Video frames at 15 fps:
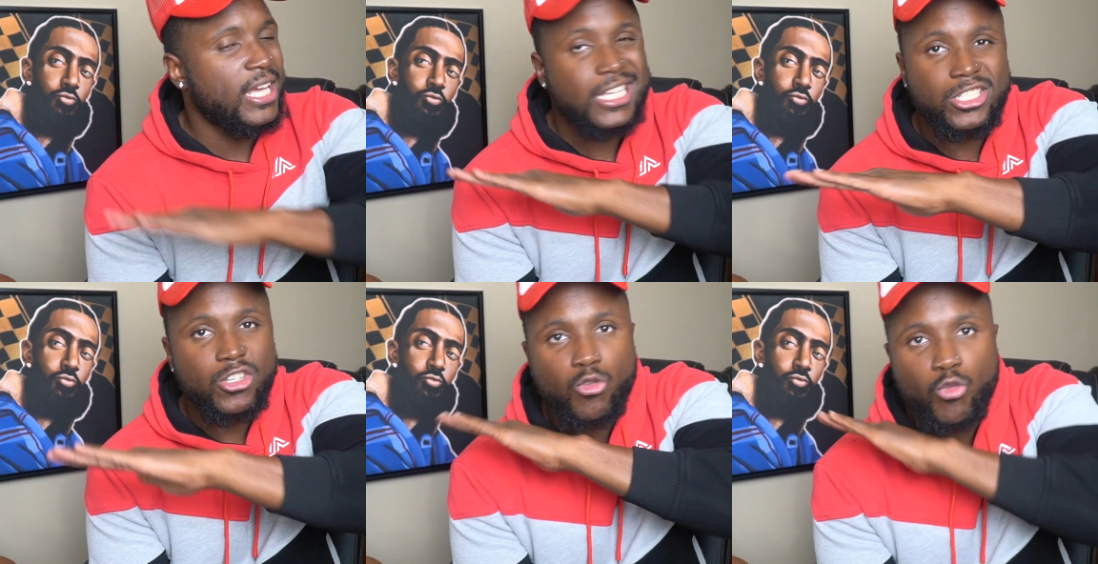
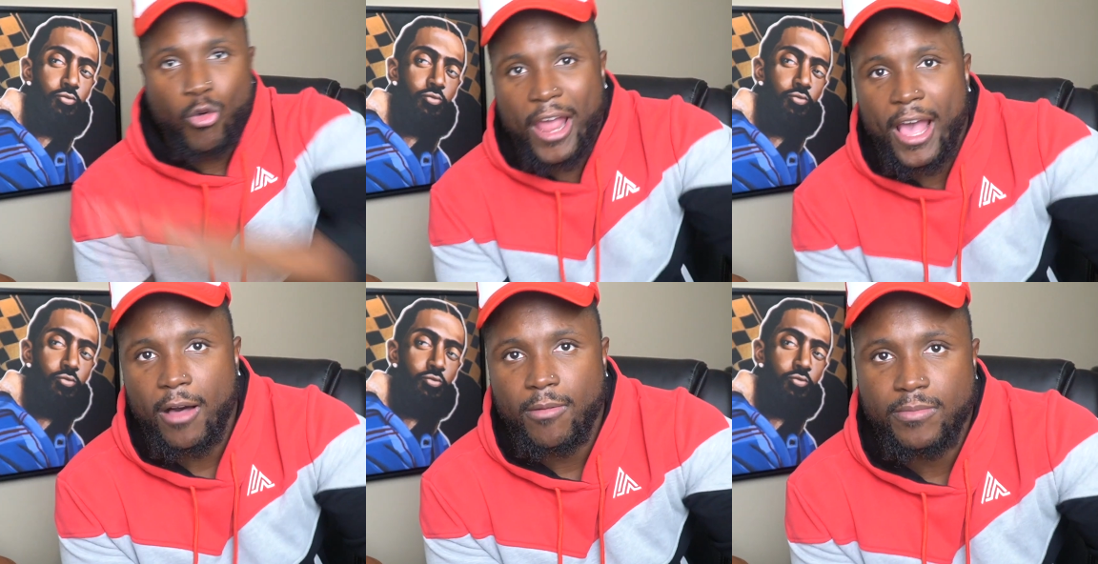Speaker 1: it's a
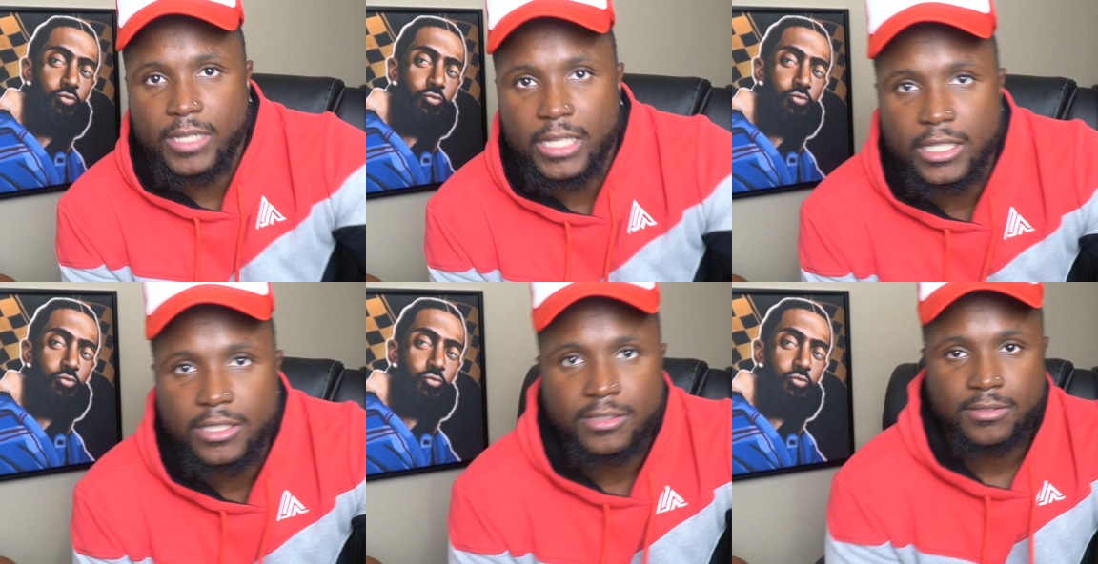wrap,
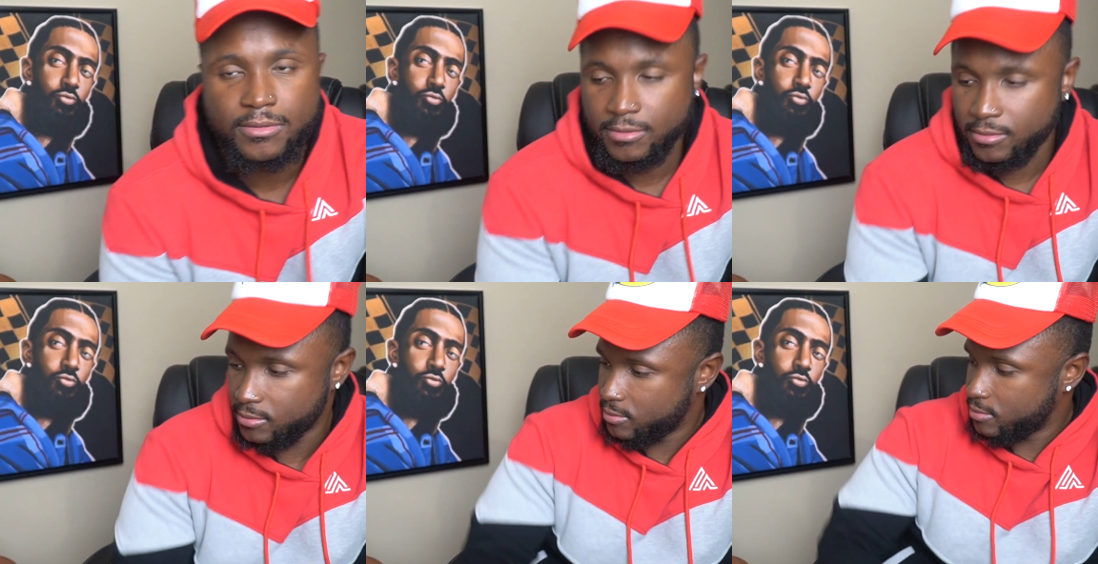nigga.
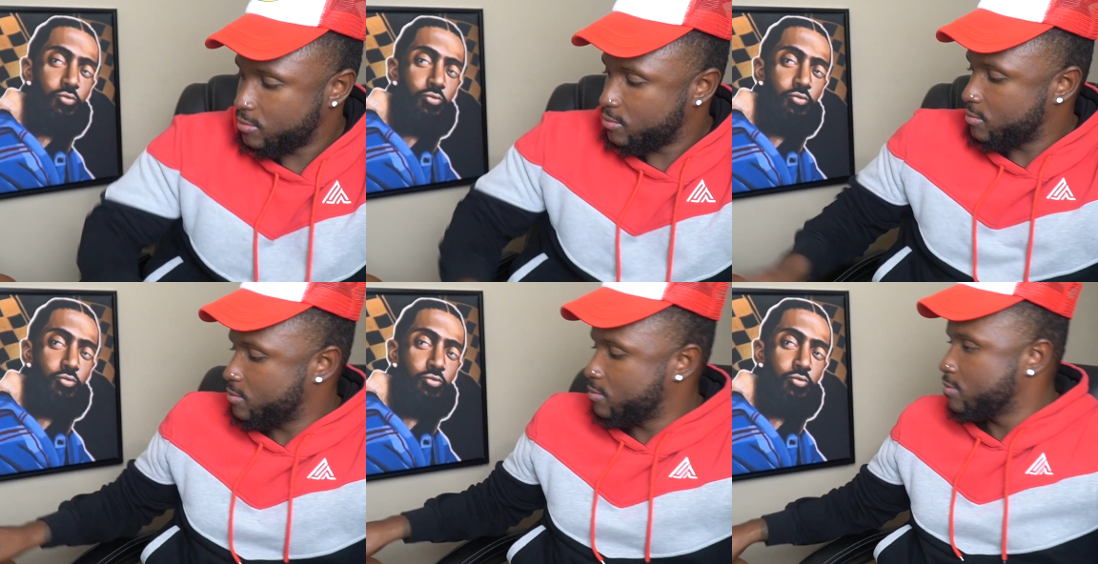
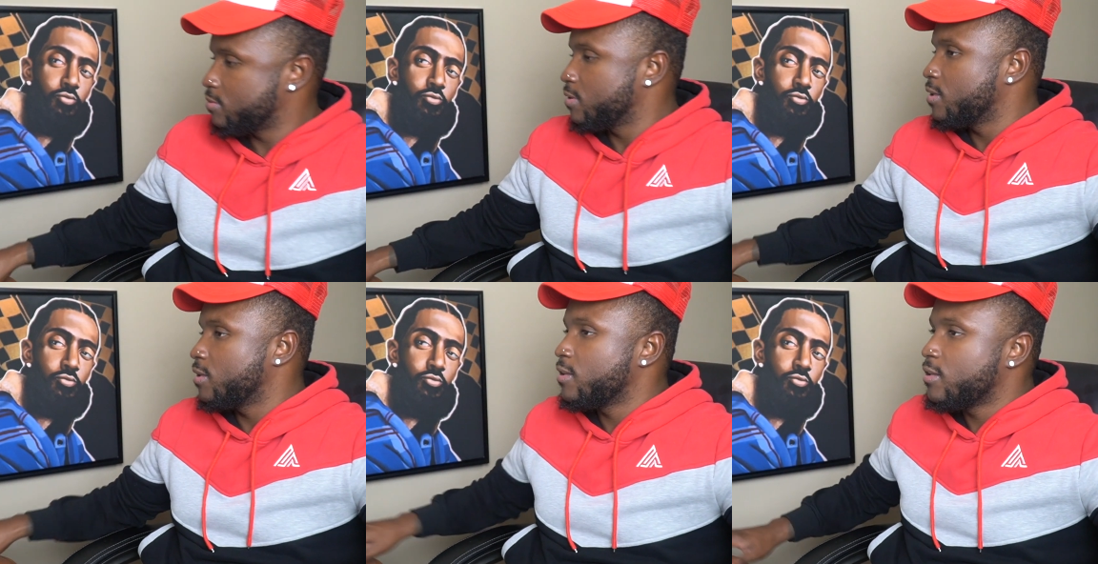
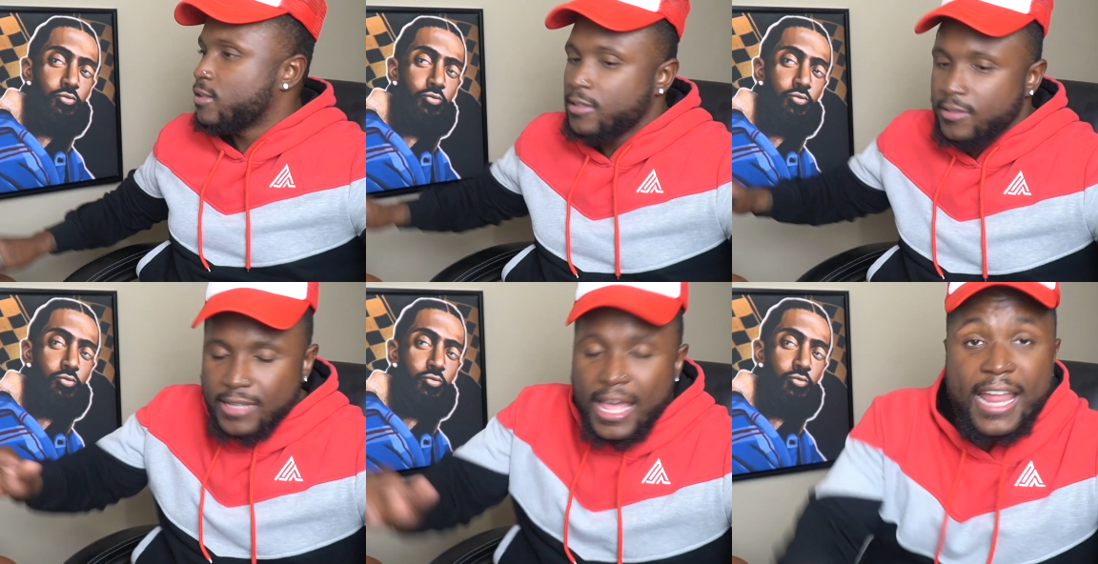
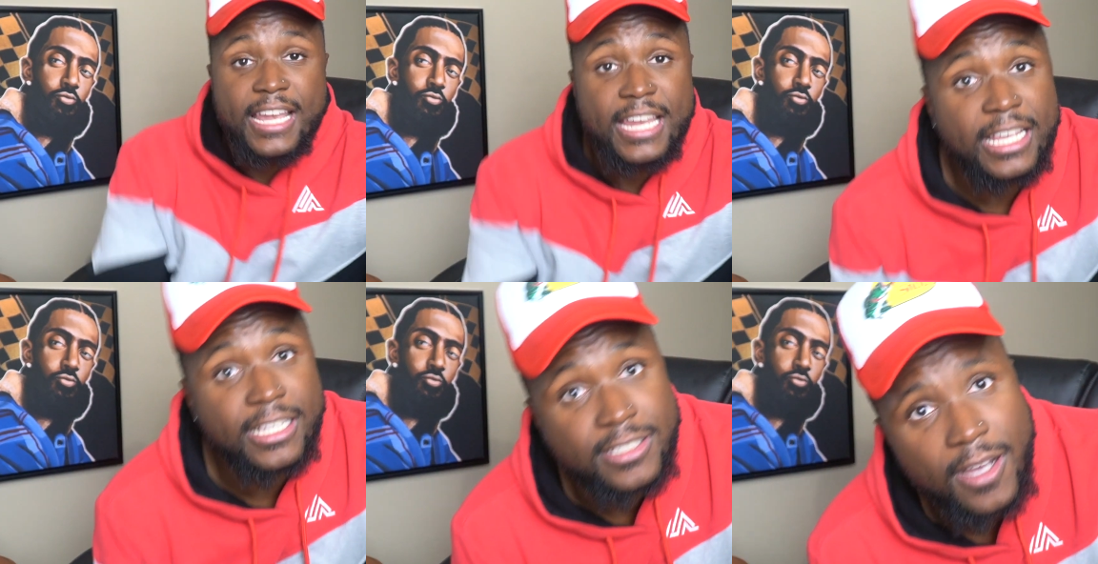That
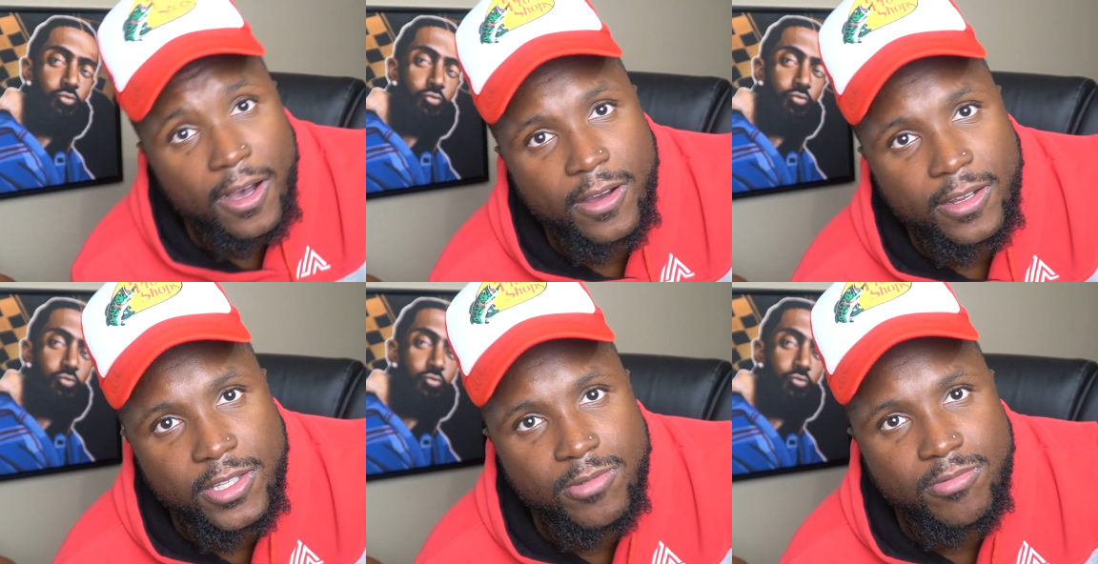nigga
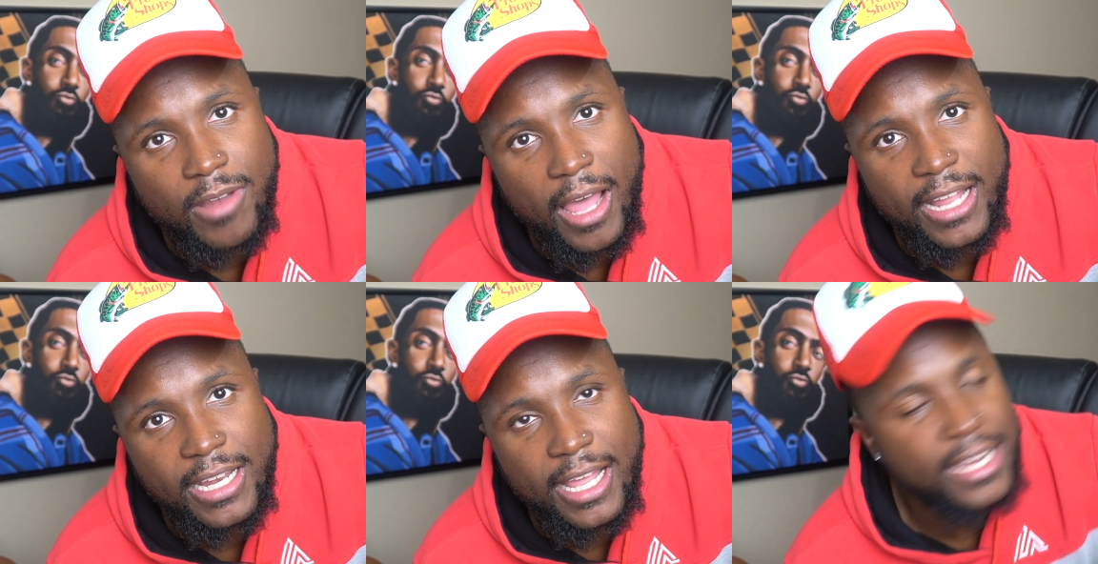talking to you
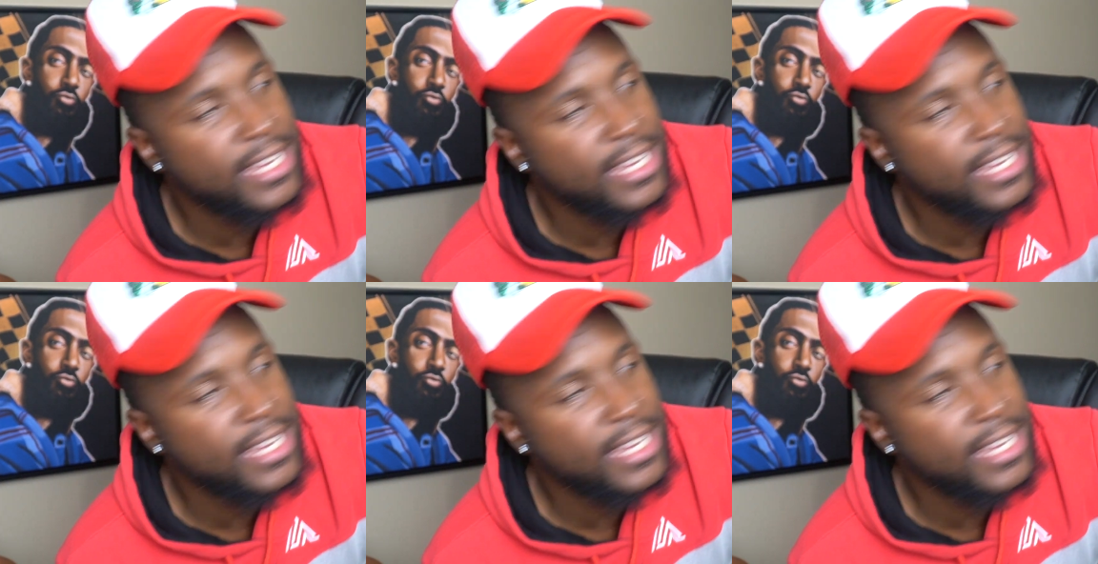like that,